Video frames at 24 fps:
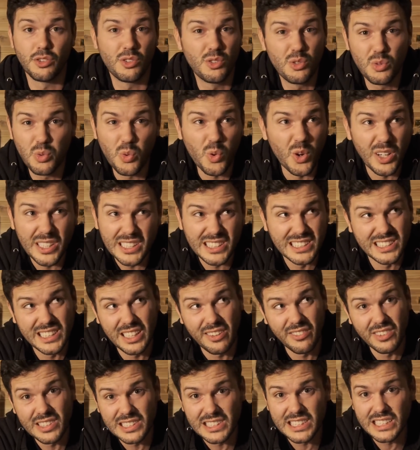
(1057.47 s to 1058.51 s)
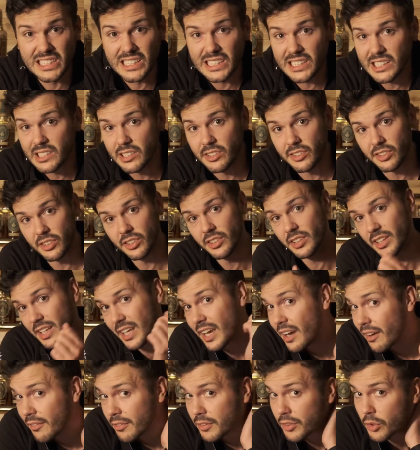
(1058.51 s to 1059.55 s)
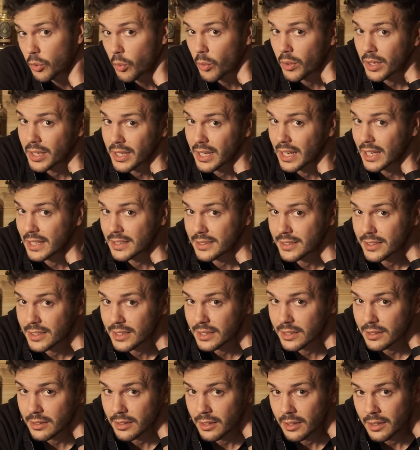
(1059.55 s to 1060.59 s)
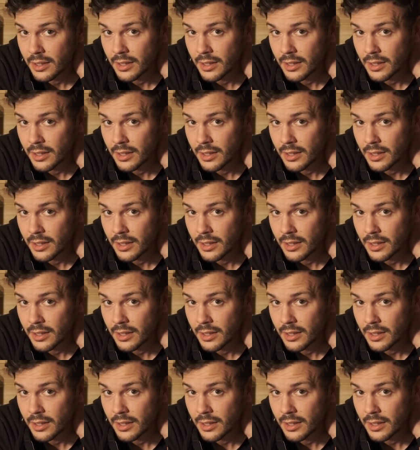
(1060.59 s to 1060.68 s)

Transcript: 2017, early half of 2018.